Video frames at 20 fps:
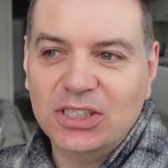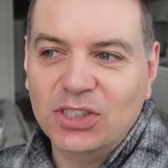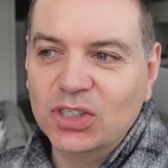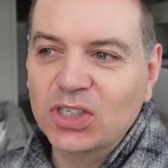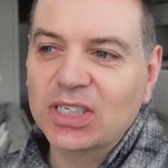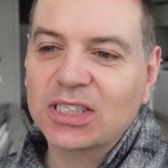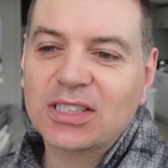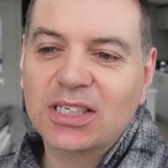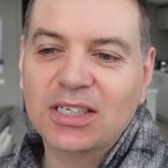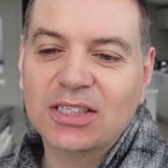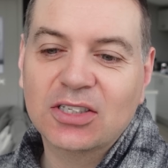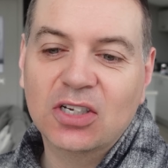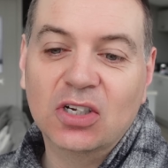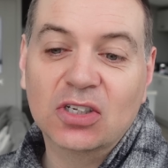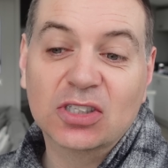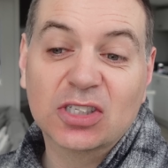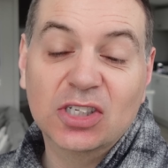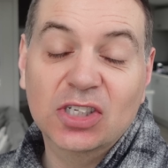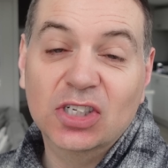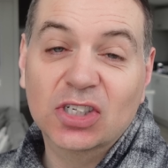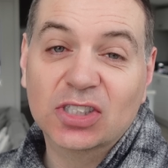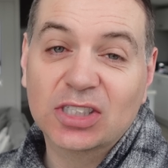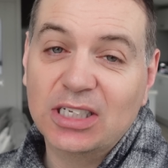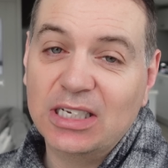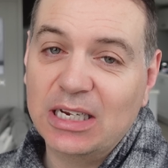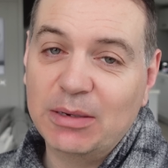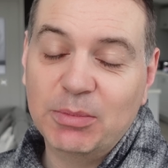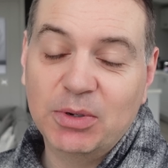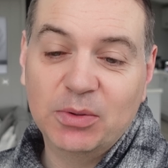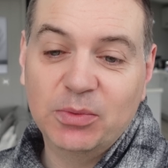should I say, has got snow
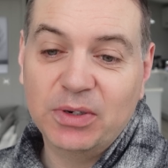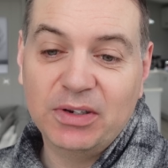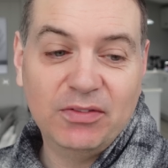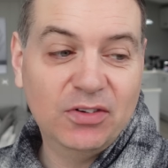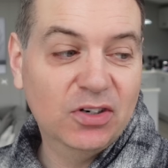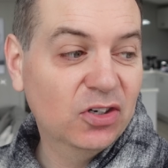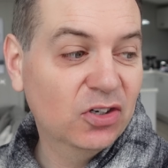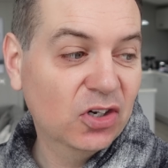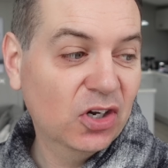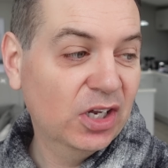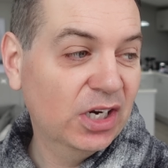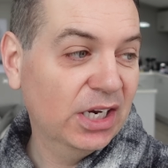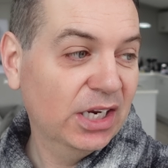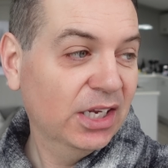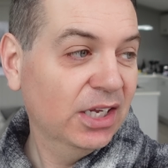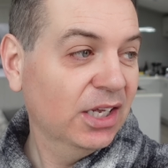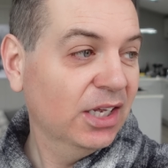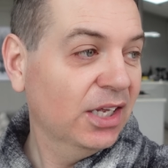today, but we've not got any.